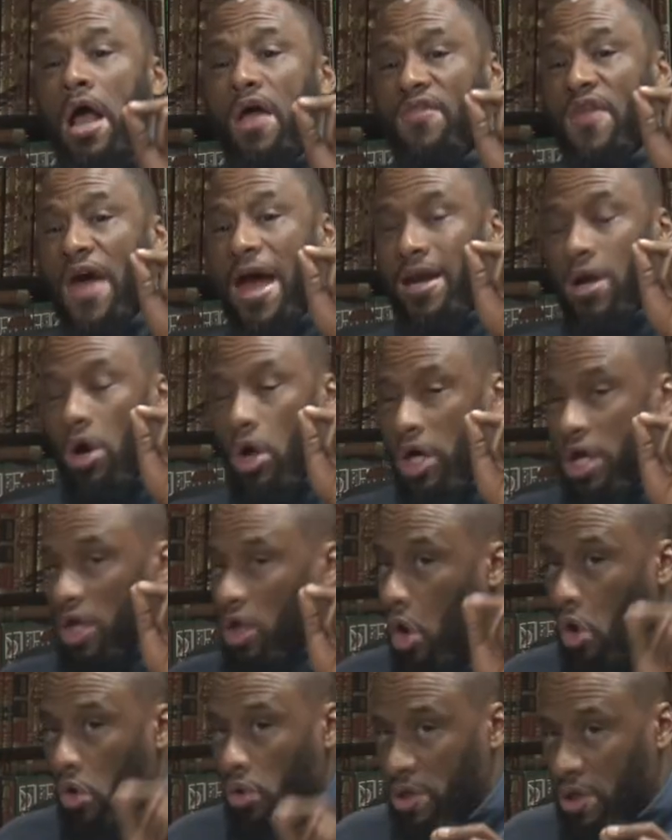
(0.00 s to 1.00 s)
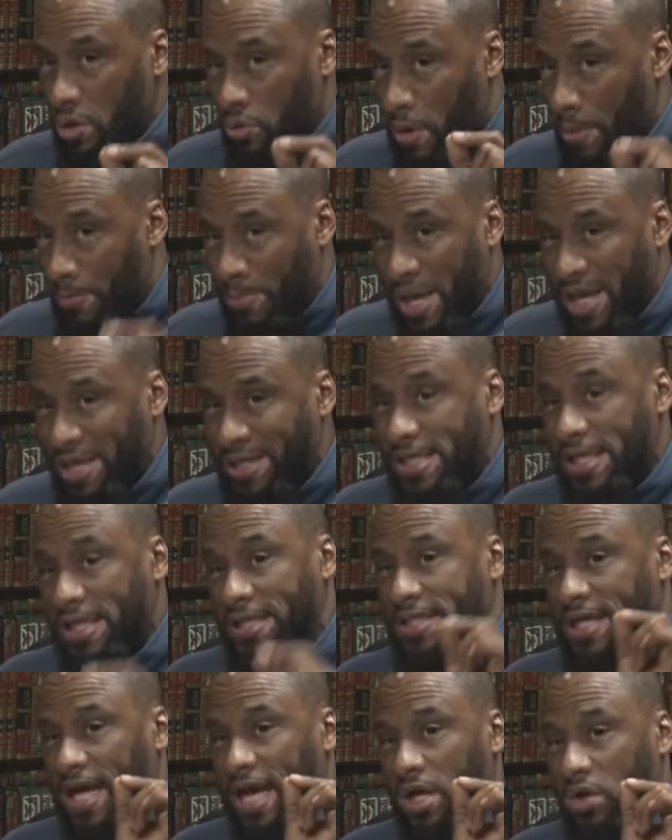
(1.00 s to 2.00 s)
that can only
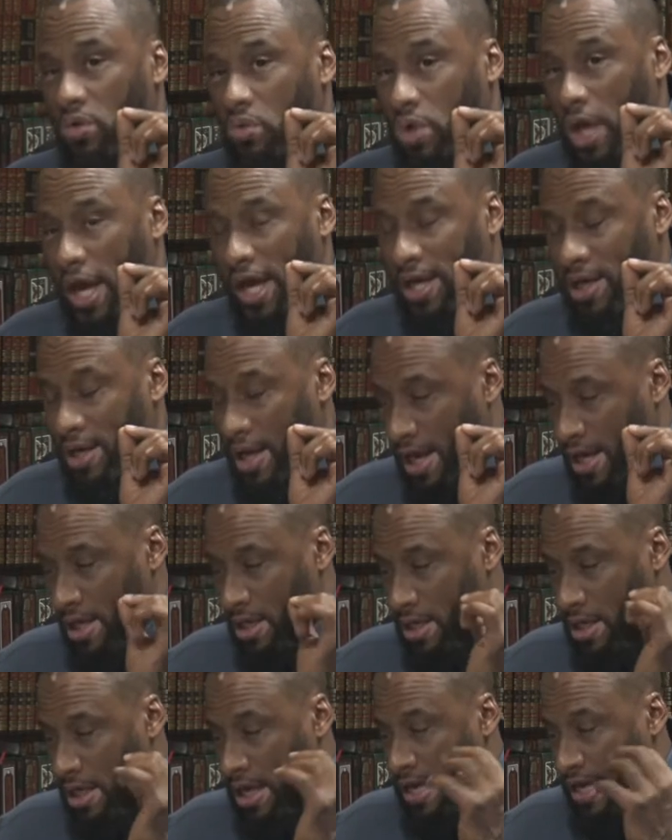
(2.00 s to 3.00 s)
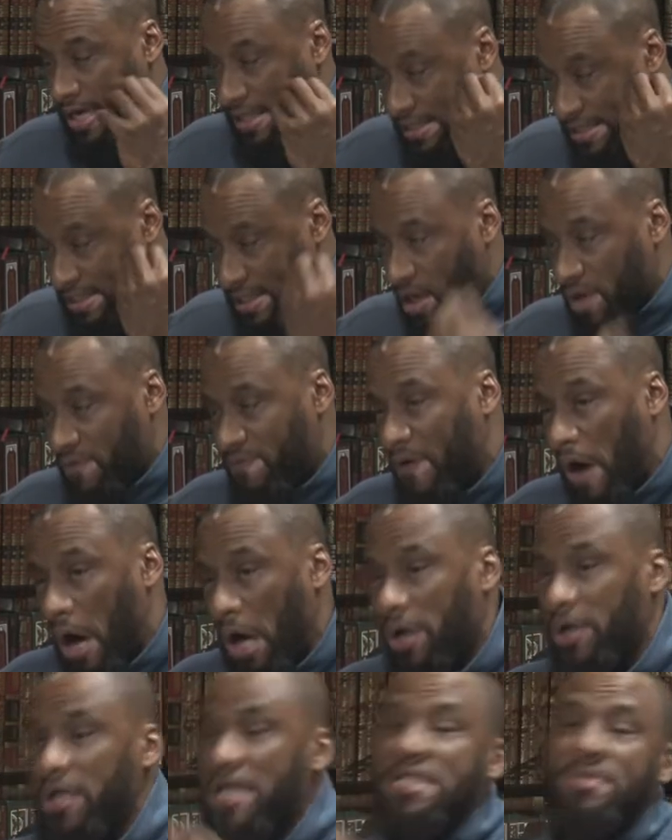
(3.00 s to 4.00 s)
repentance and, and, and
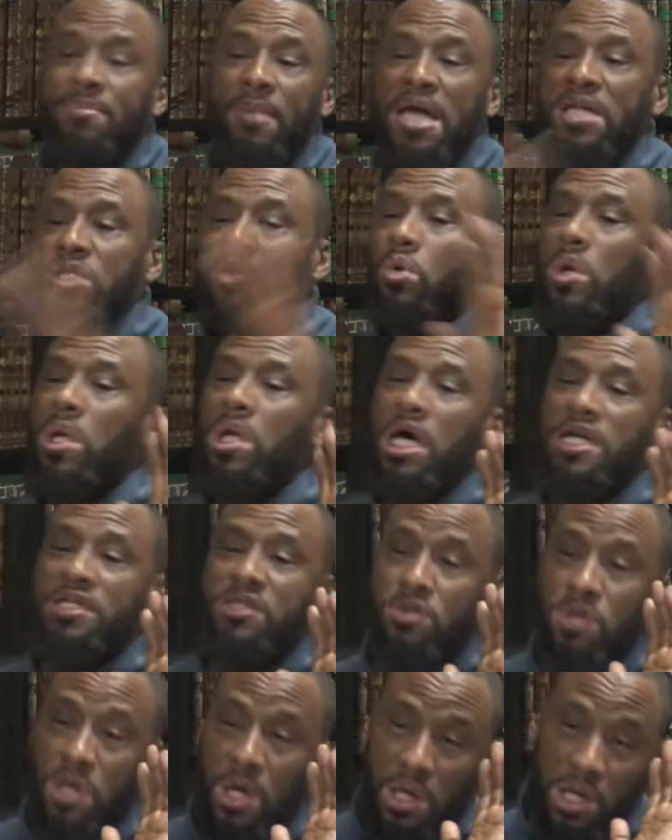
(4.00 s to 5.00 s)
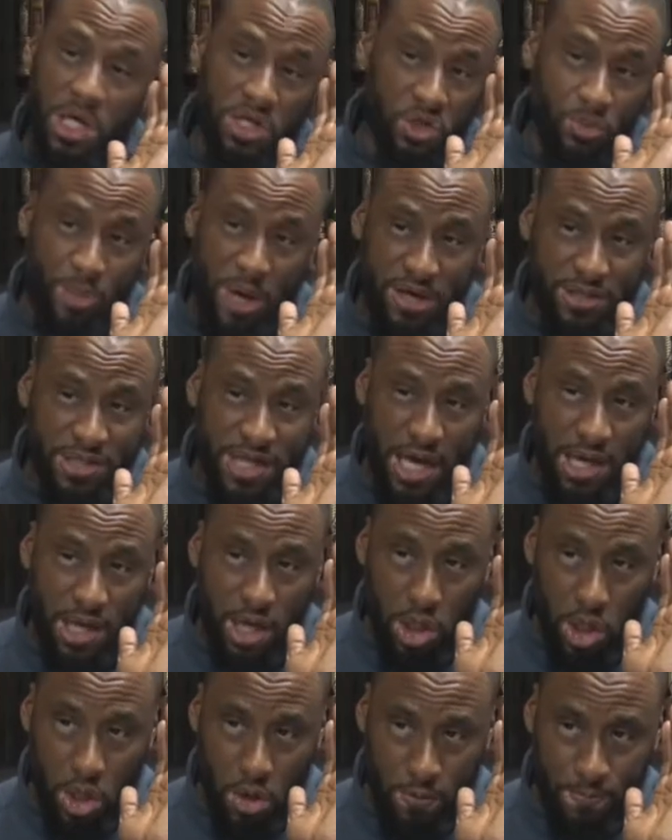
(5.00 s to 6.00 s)
istighfar is made to Allah, Allah subhanahu wa ta'ala
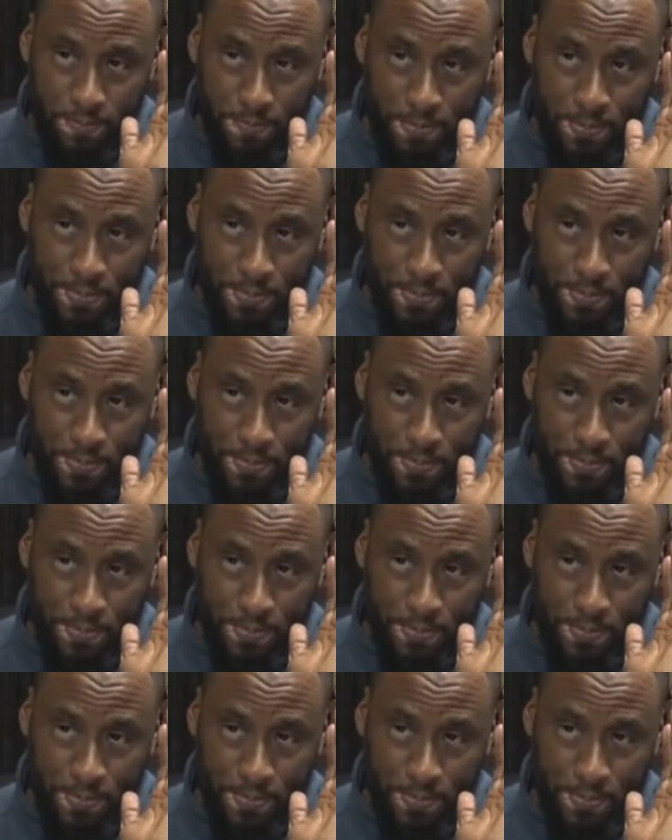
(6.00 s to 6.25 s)
alone.